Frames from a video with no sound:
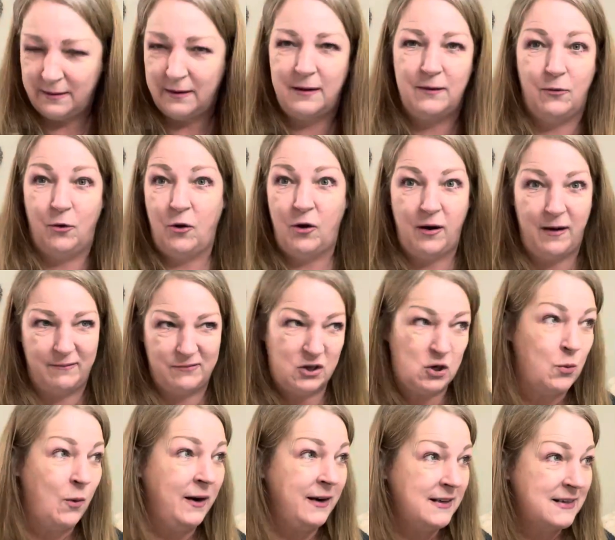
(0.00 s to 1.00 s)

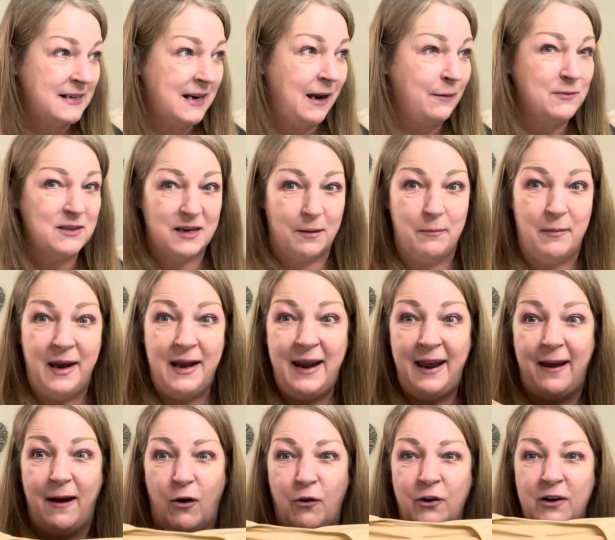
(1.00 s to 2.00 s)
a
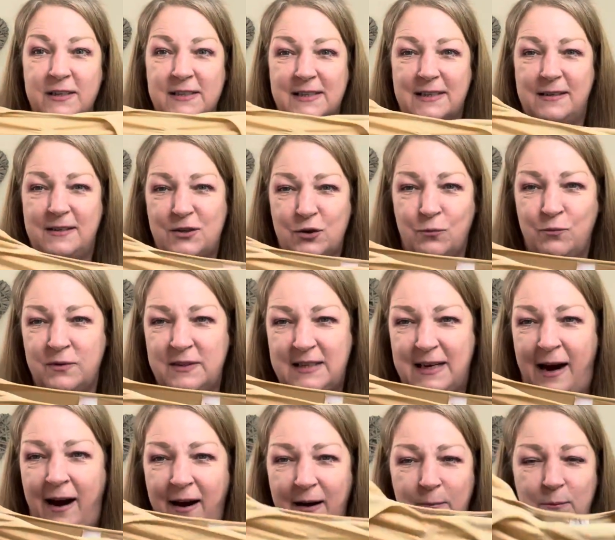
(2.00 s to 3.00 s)
minute, honestly,
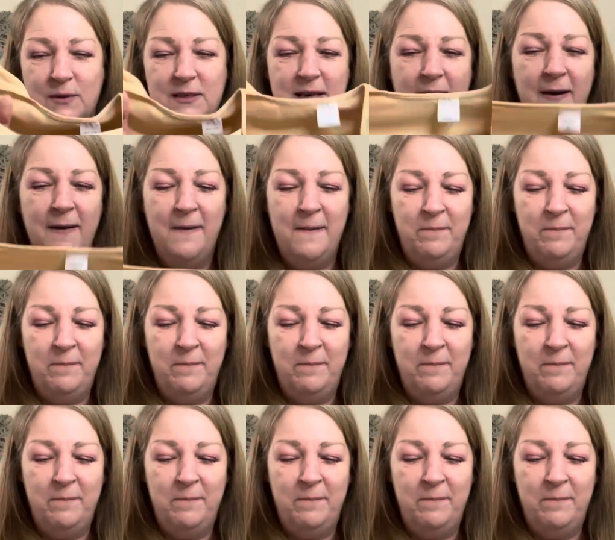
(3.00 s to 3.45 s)
sometimes.